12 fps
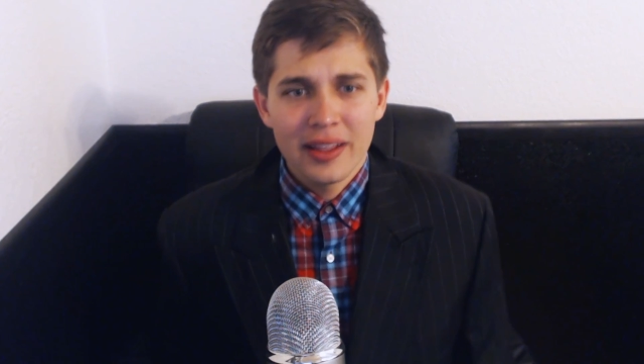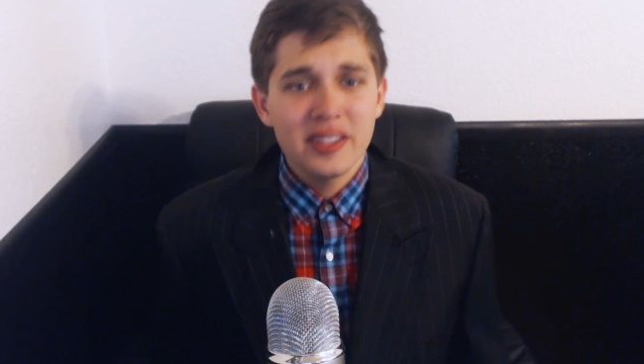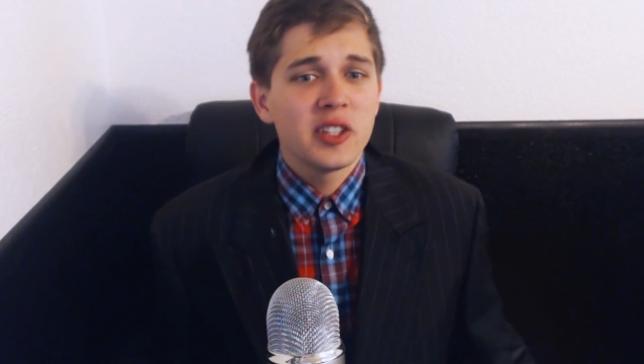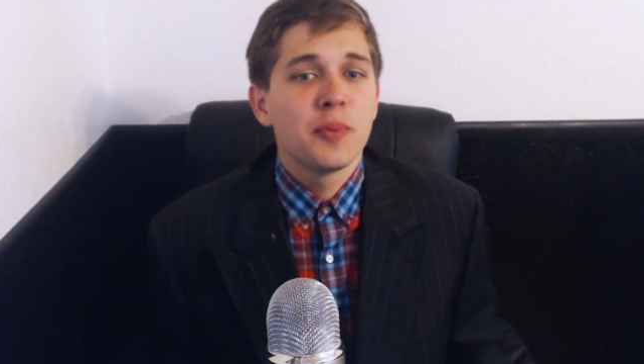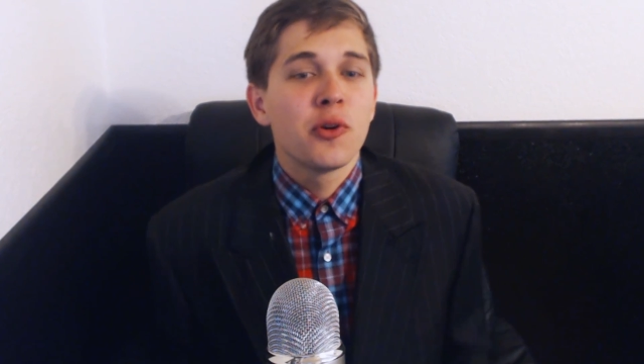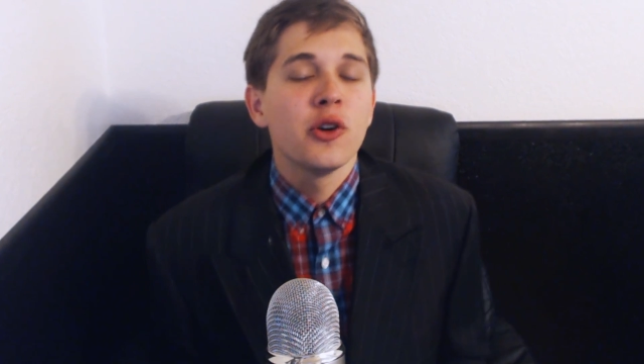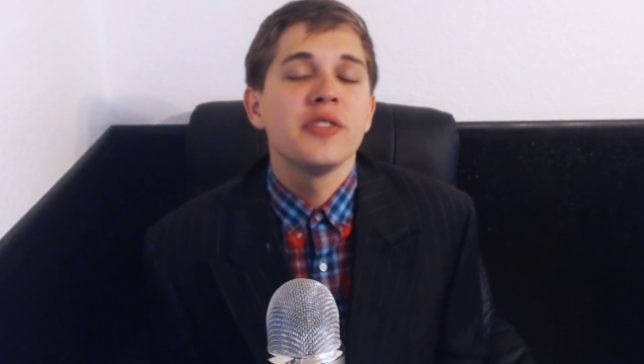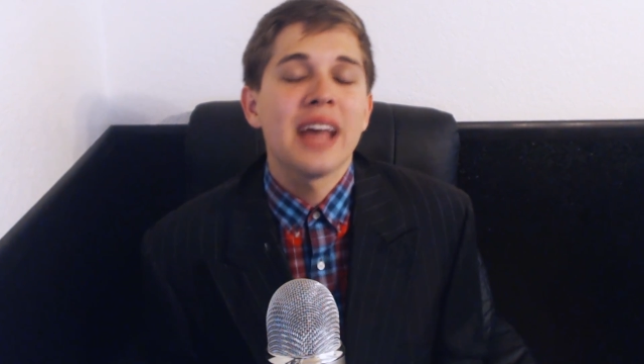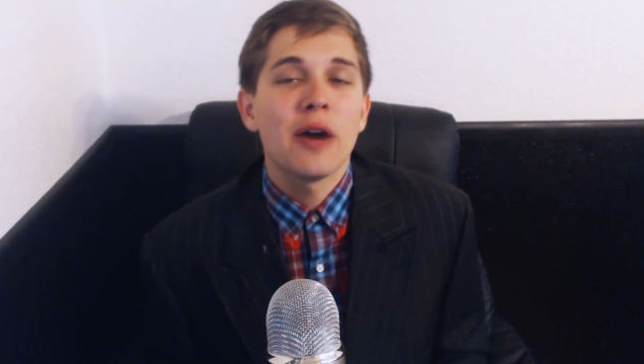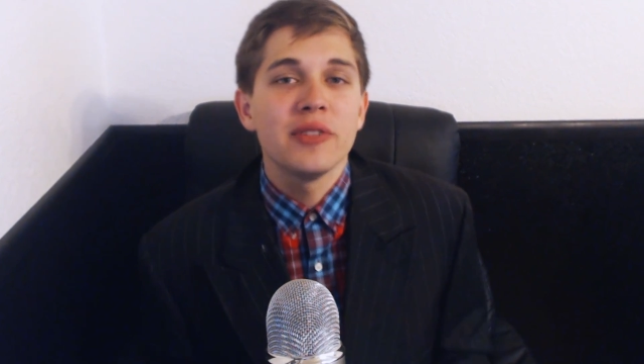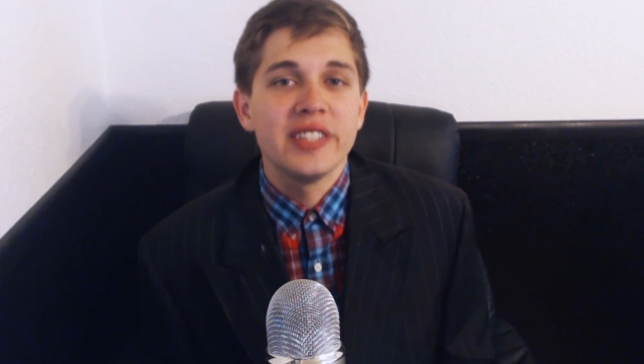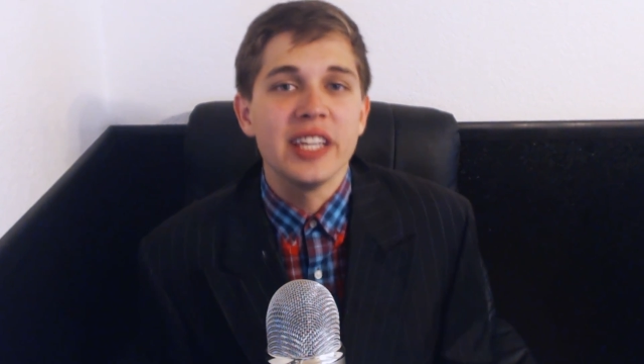This just proves
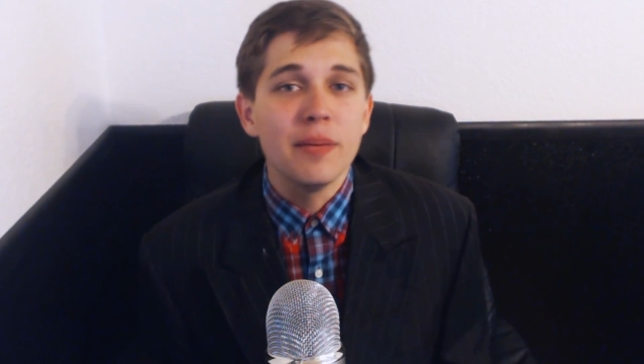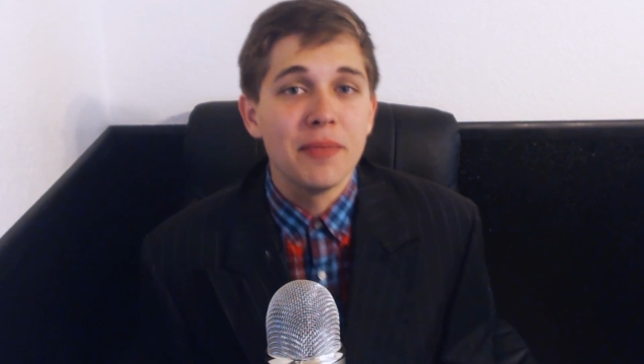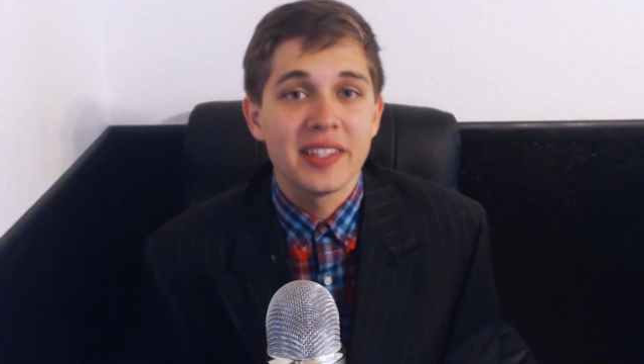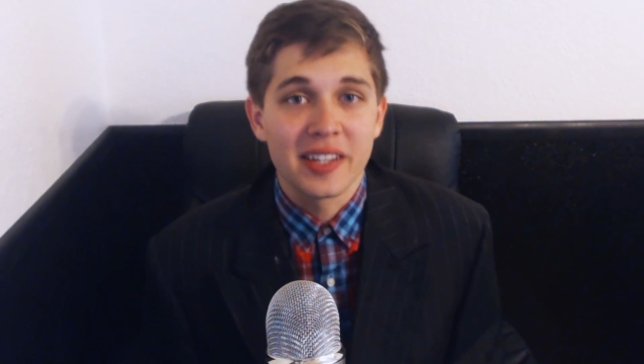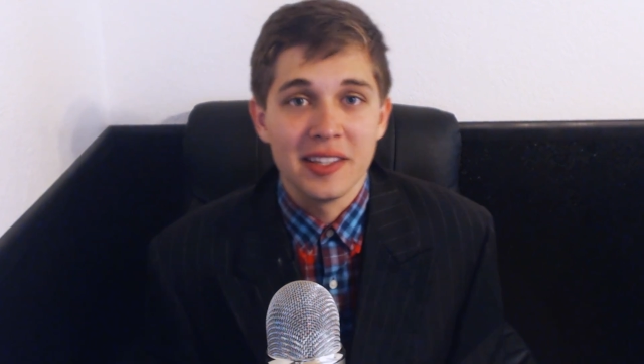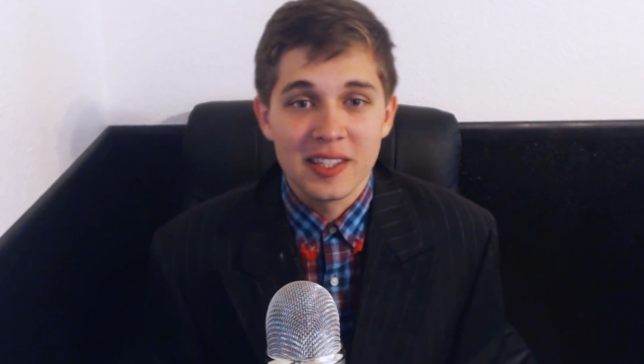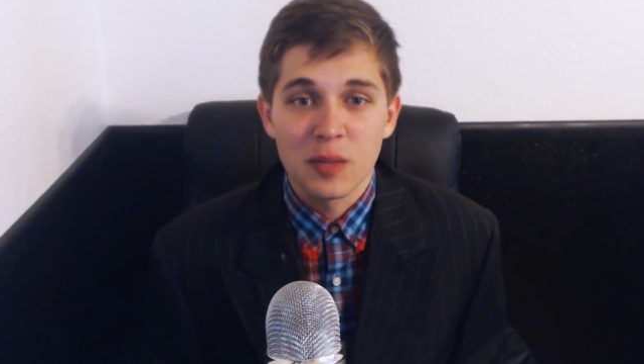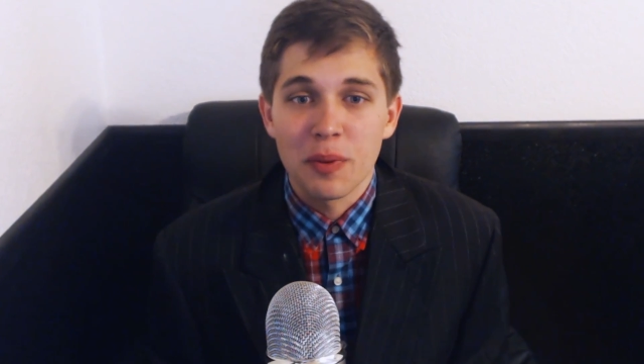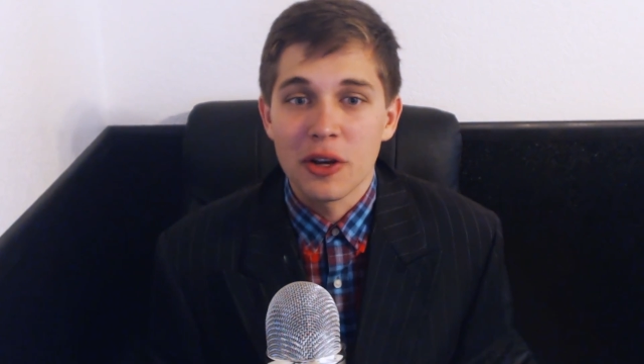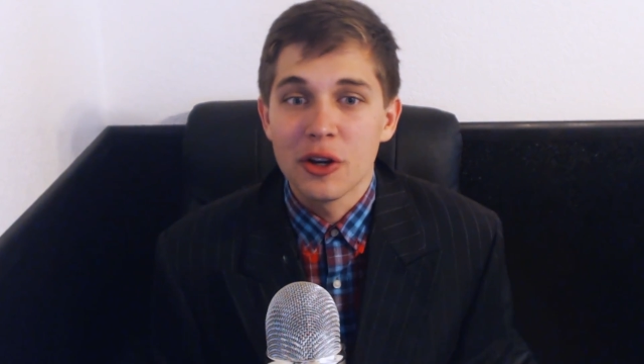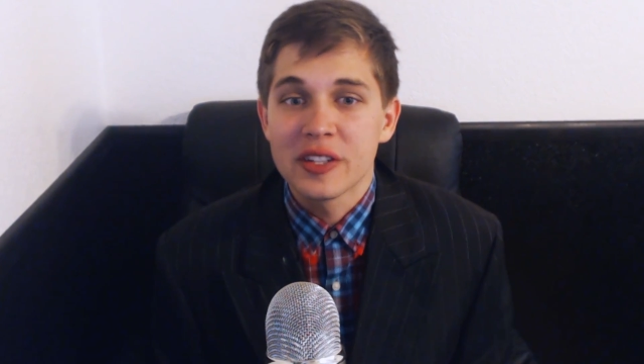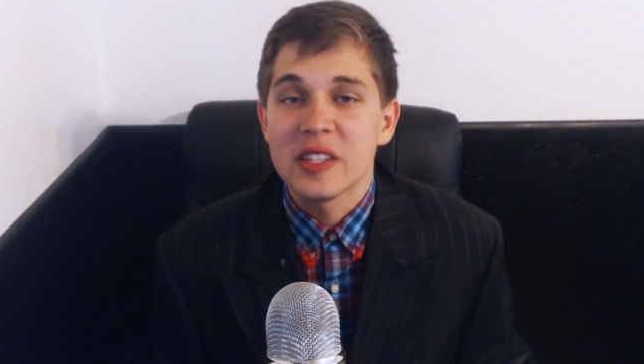how deep this
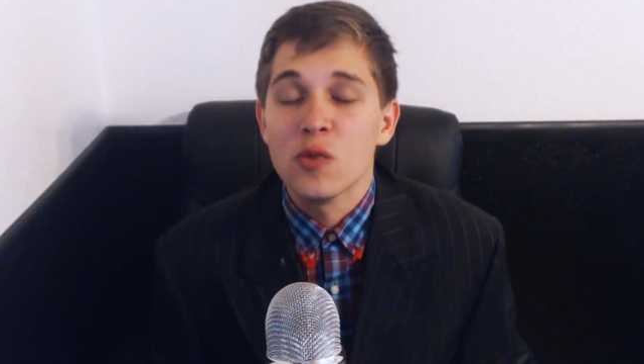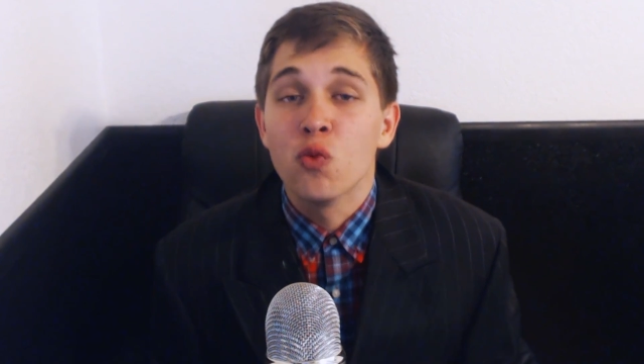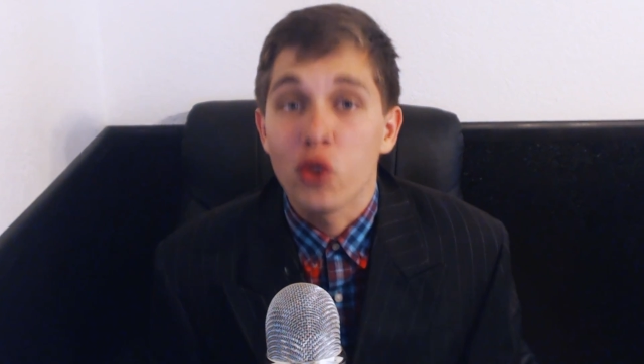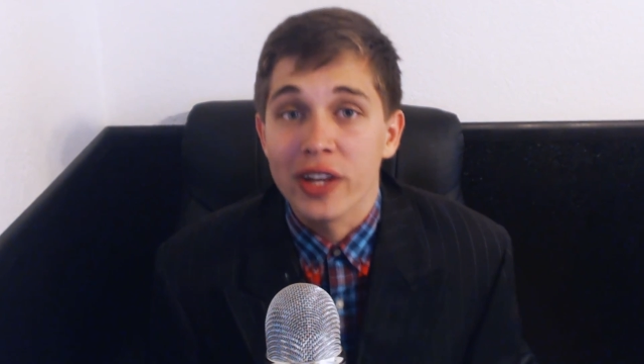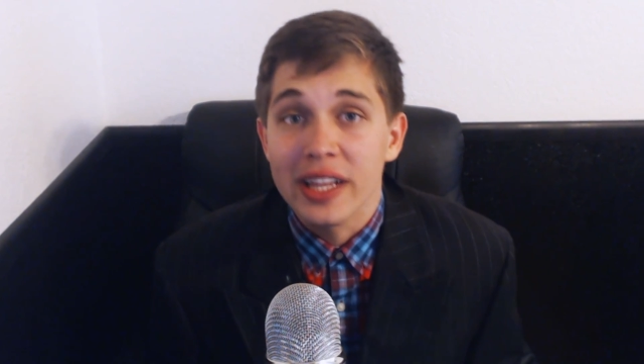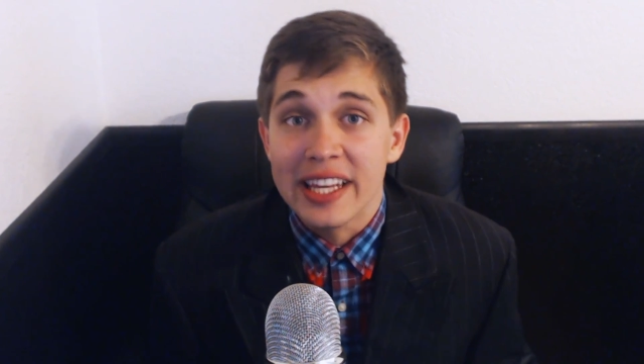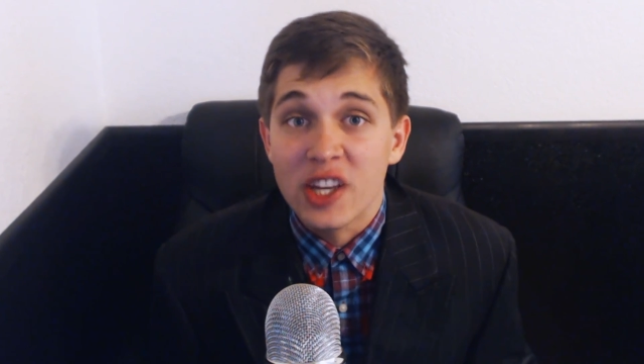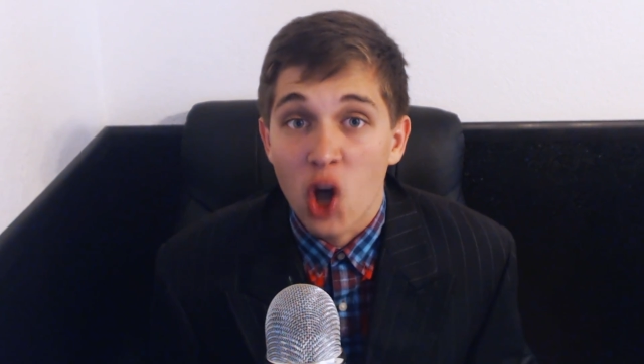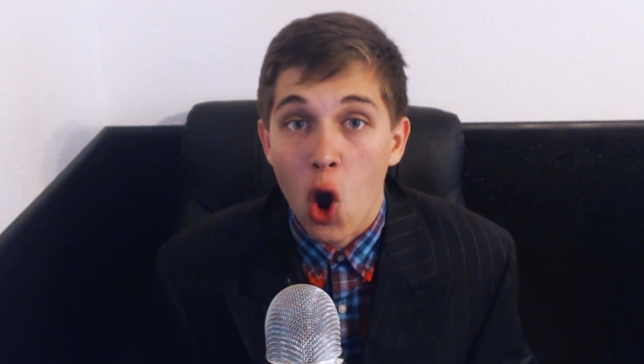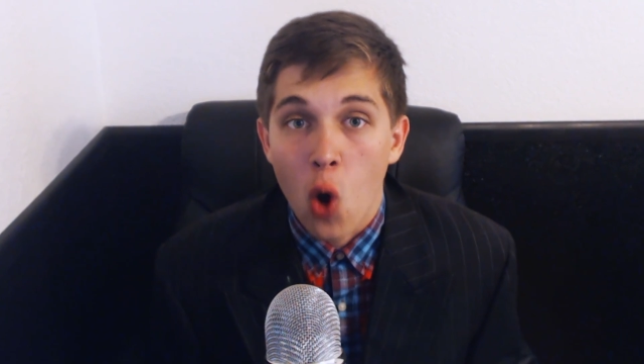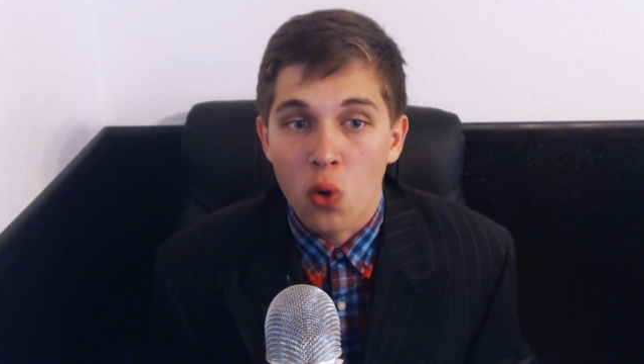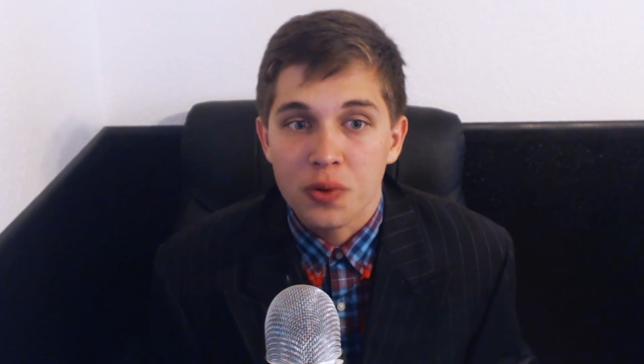conspiracy really
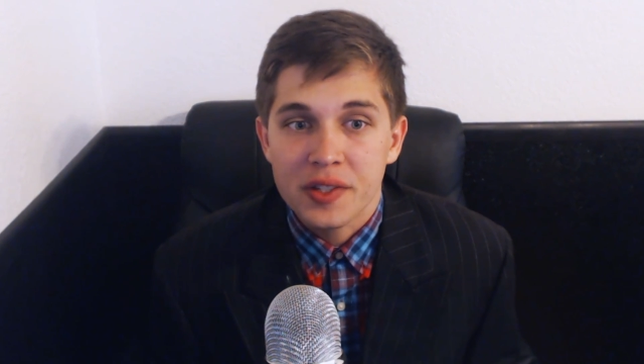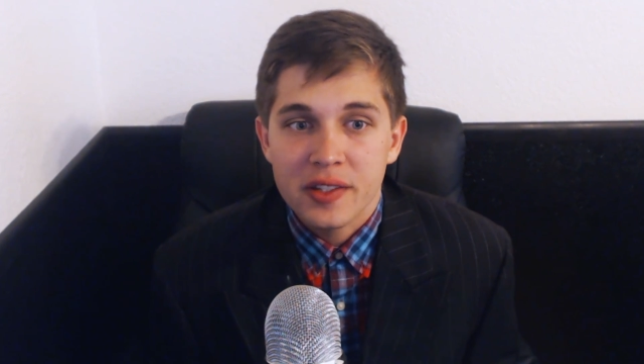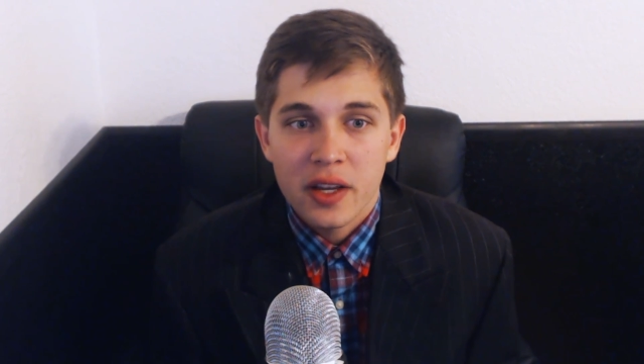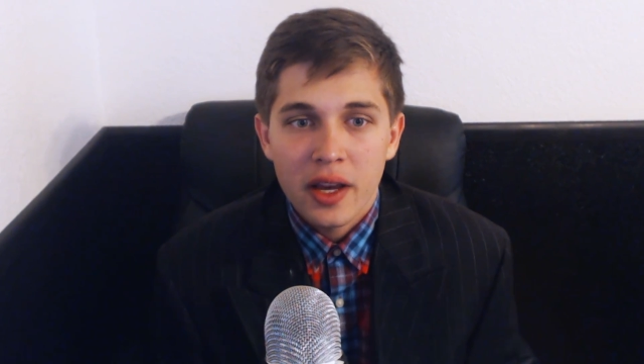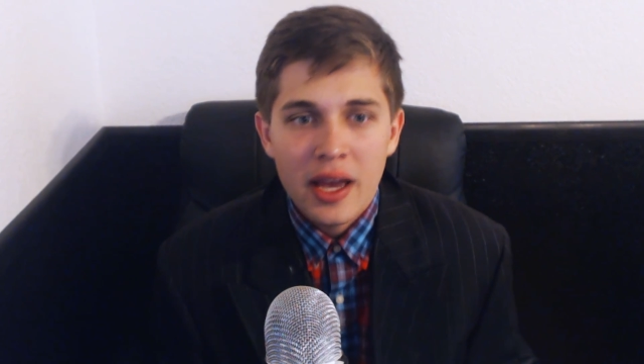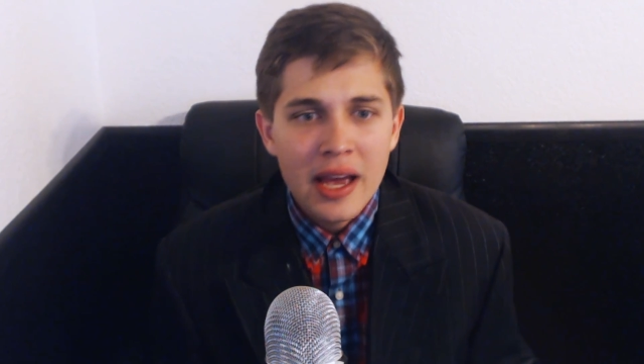goes.